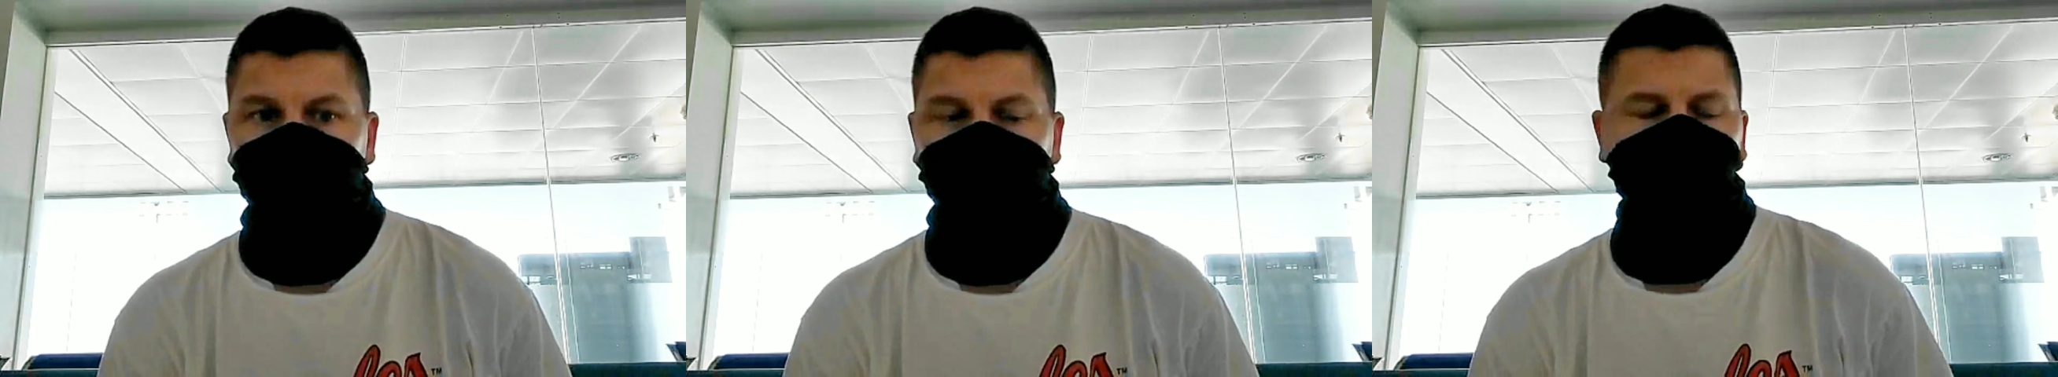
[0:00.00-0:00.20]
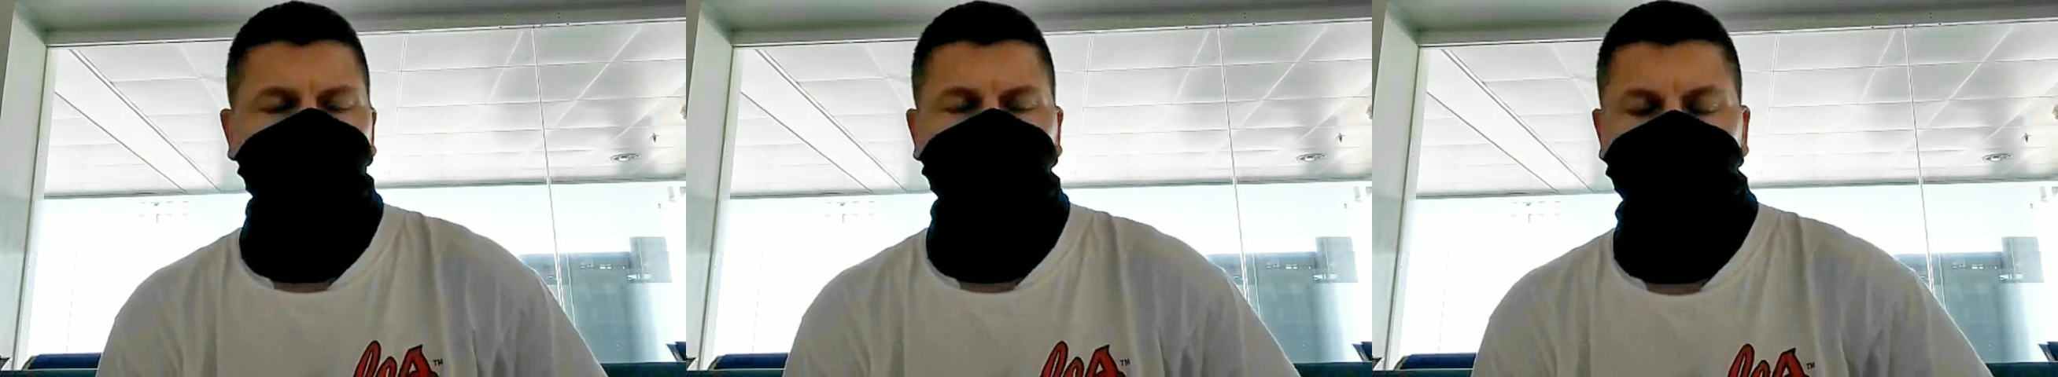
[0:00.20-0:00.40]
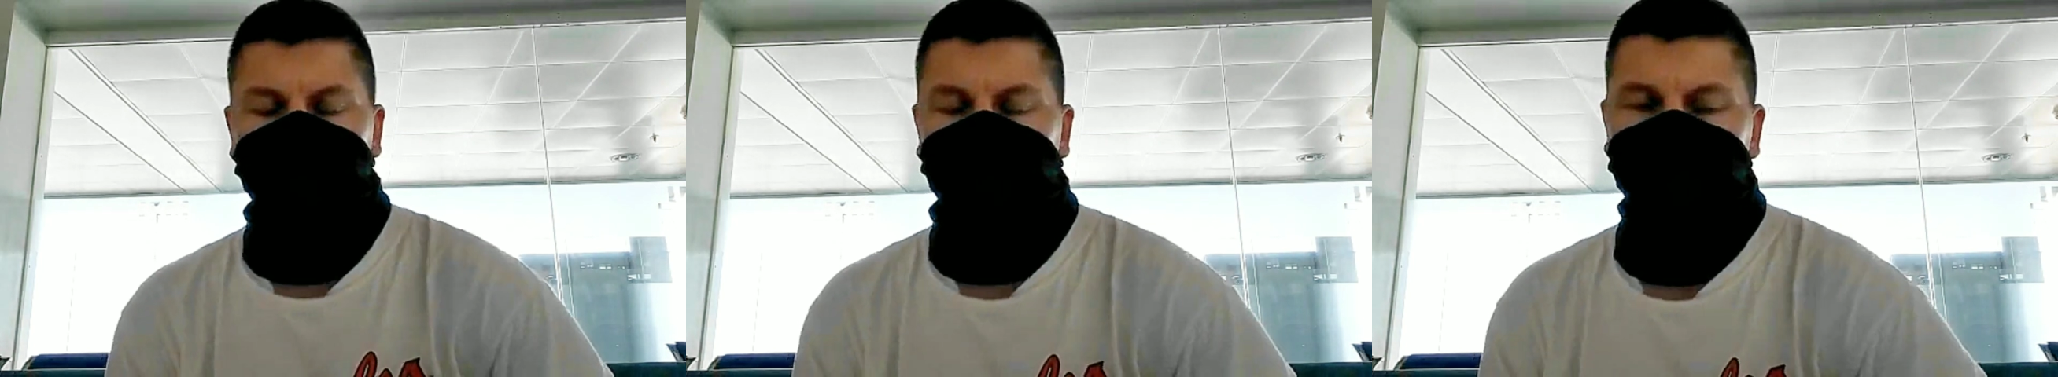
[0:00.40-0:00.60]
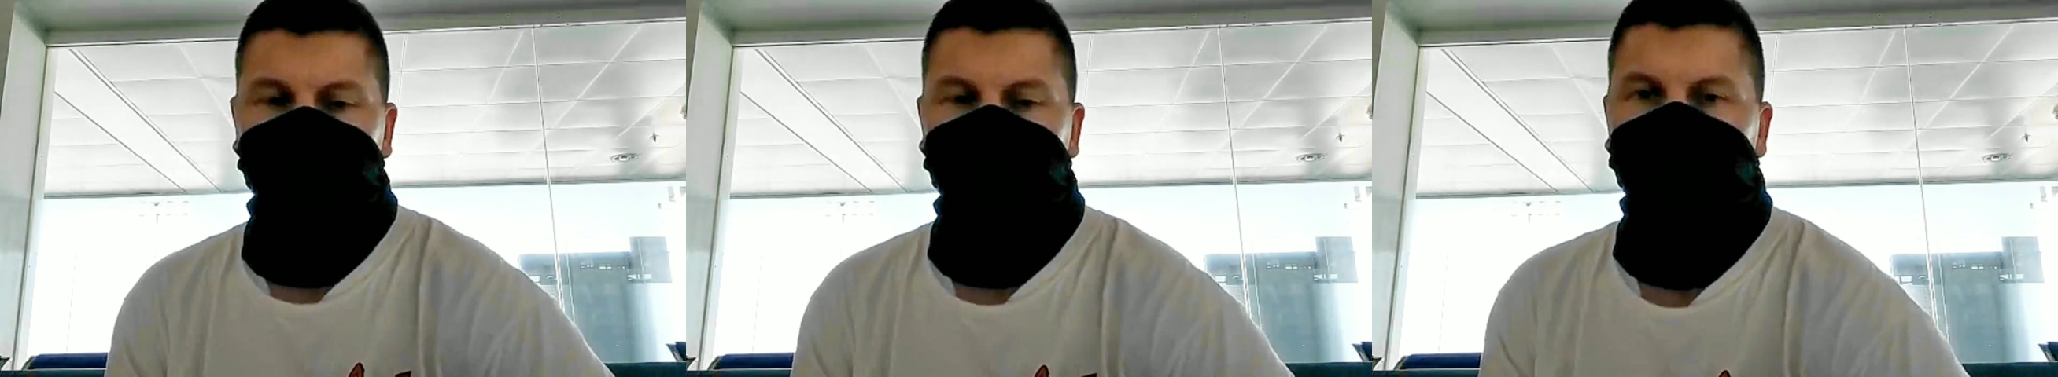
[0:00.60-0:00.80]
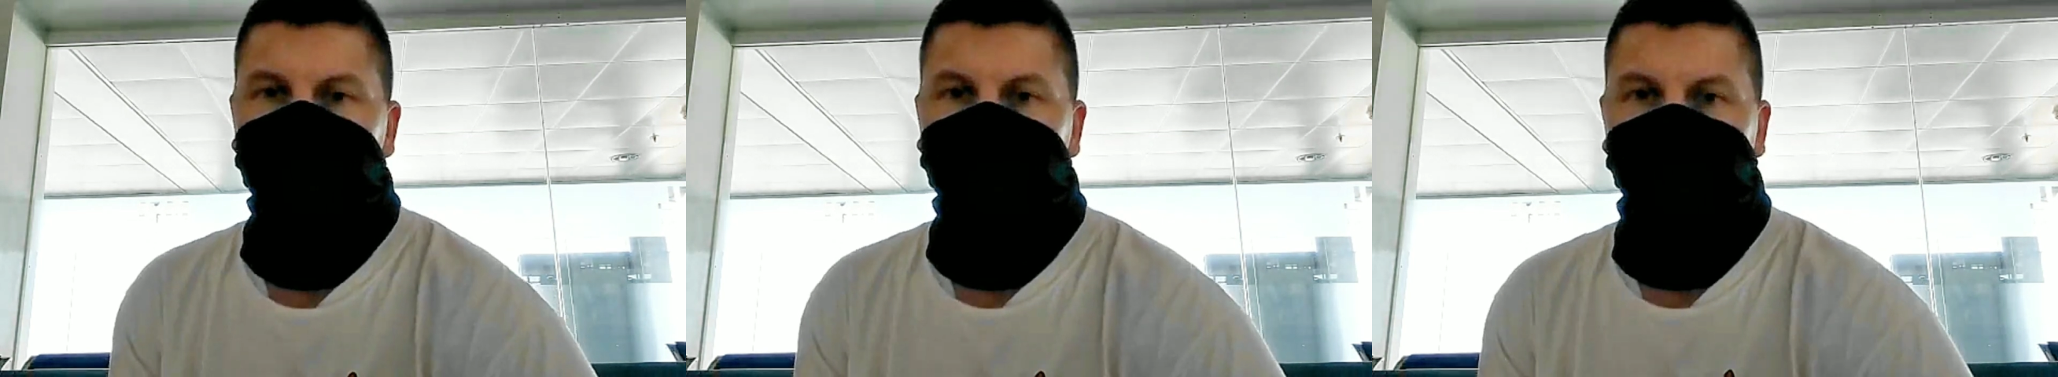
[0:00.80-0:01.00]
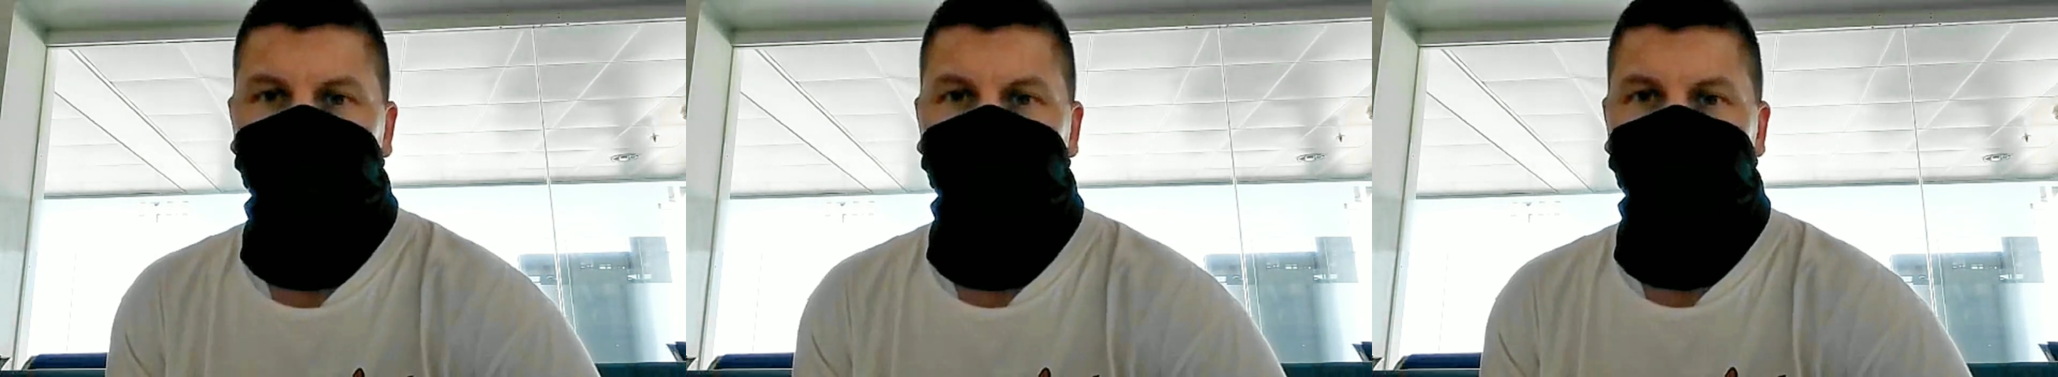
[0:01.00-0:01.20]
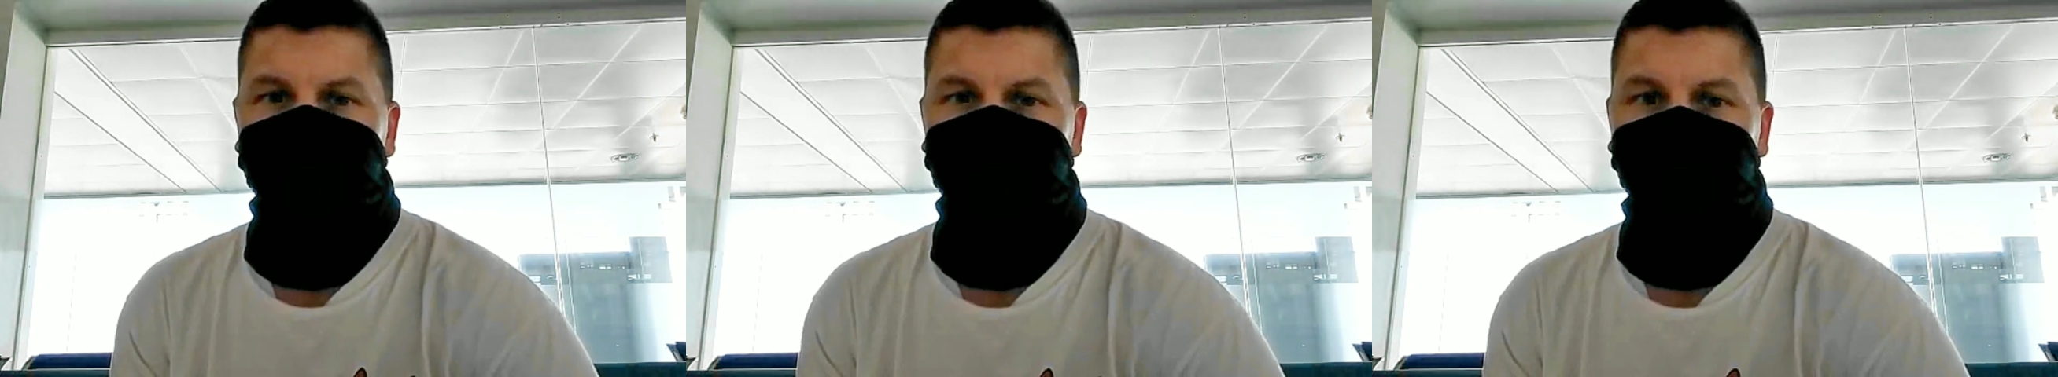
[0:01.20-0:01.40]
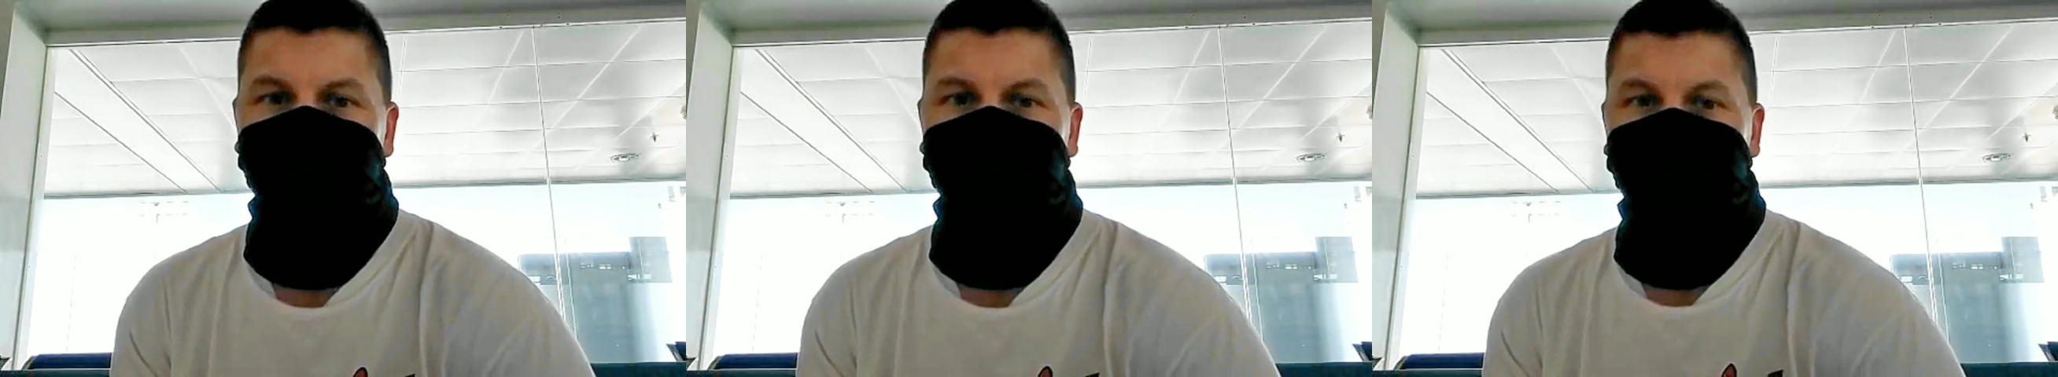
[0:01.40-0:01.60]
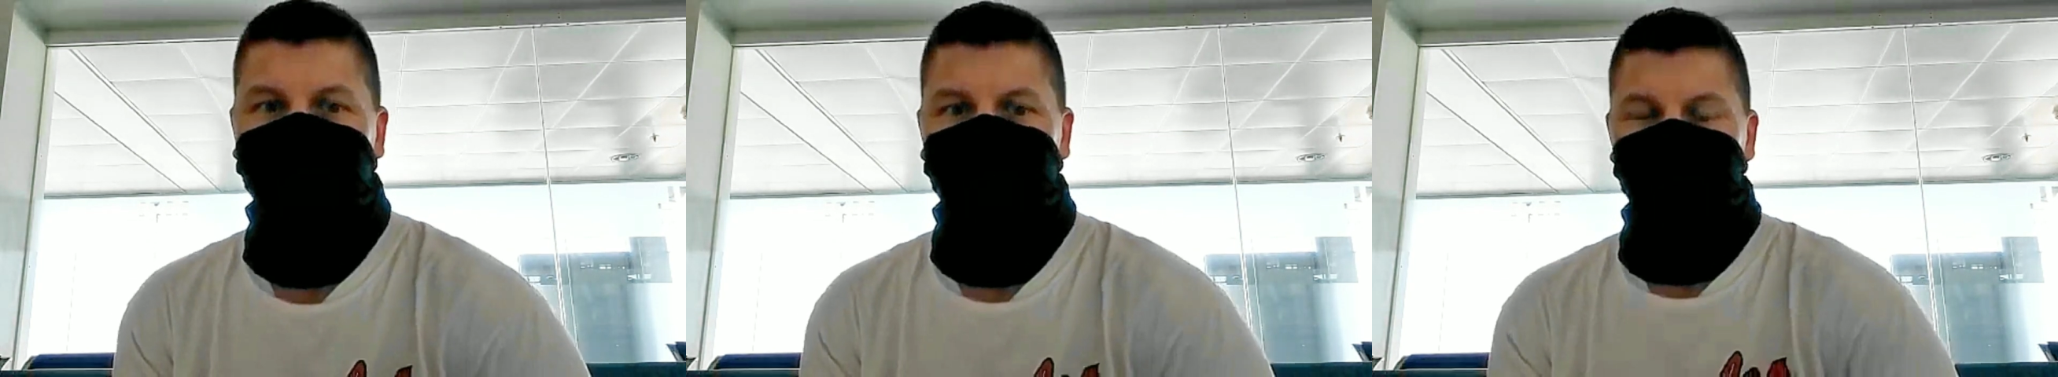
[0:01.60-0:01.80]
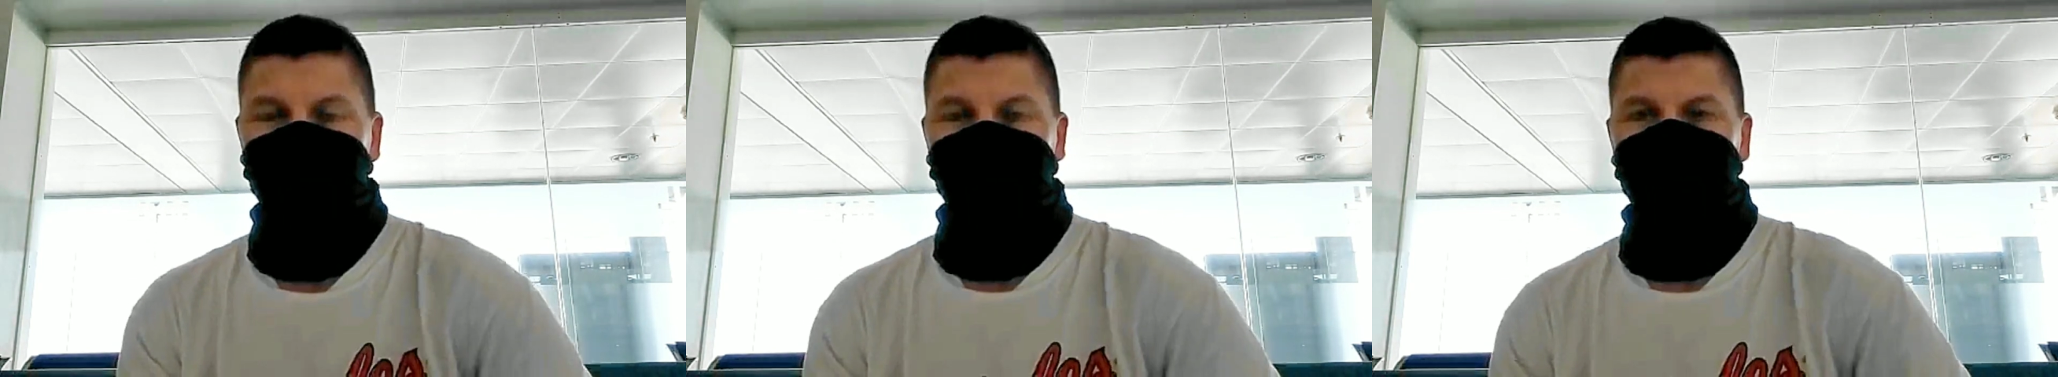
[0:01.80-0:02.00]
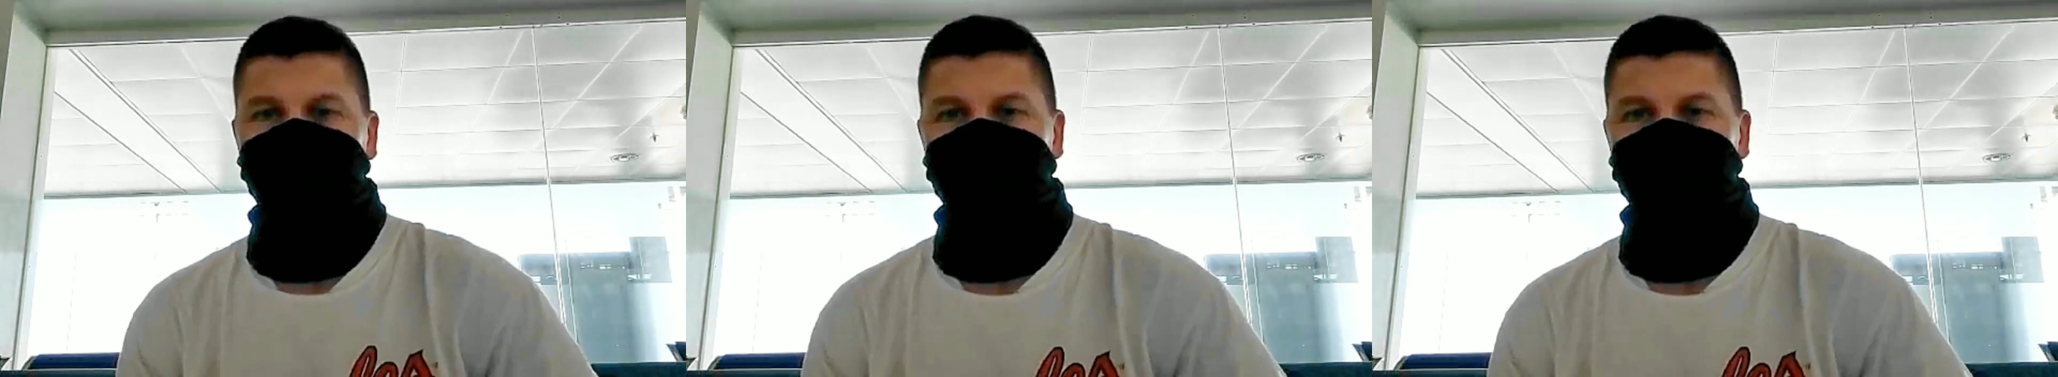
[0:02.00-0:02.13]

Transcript: or not domestic, I'm sorry, they send you to either